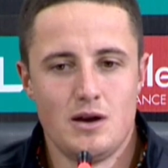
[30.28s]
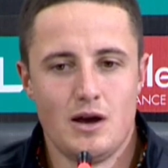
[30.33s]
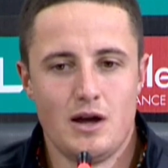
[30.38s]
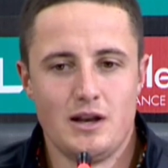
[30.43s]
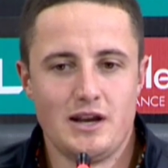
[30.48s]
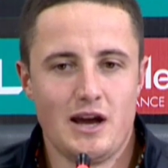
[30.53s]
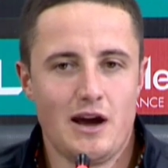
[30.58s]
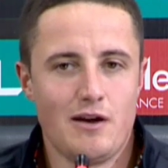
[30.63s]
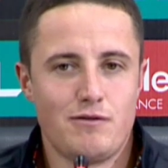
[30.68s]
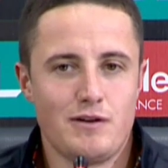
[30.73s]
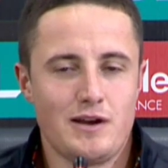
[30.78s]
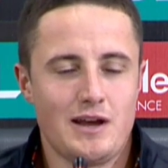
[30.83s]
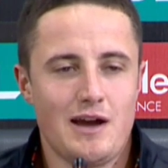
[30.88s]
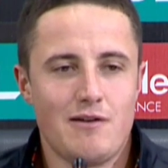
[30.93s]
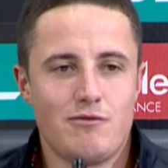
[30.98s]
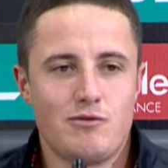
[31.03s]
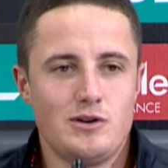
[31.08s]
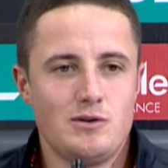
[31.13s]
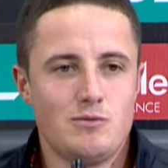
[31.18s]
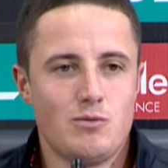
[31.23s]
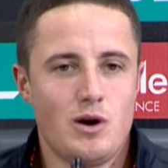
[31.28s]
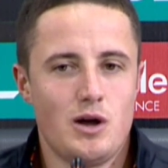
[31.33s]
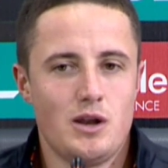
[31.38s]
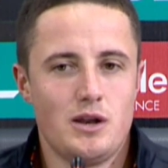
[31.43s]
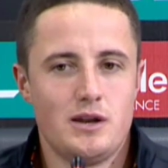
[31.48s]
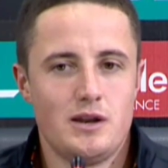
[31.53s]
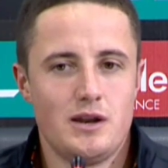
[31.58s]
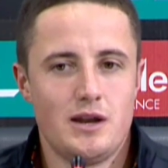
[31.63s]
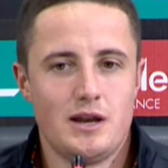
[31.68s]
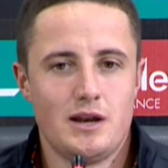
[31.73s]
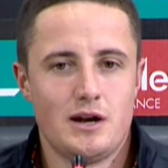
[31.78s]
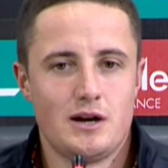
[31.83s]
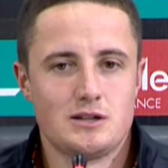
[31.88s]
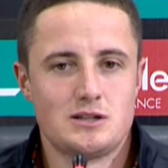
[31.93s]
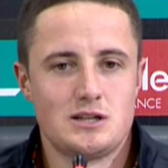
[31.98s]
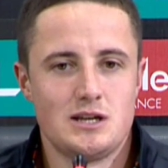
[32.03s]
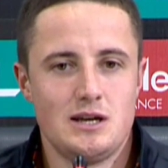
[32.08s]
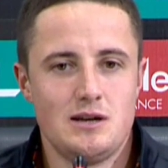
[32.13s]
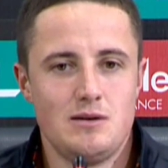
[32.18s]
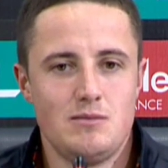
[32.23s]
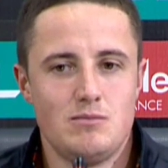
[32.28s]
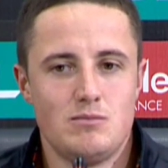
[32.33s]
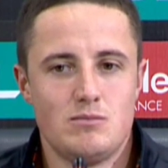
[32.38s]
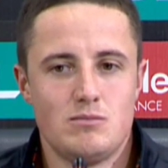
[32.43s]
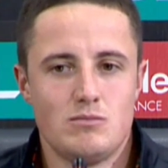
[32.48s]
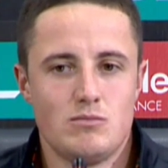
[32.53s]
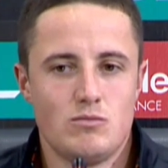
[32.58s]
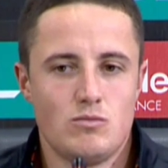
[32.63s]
And yeah, I think everyone in our team,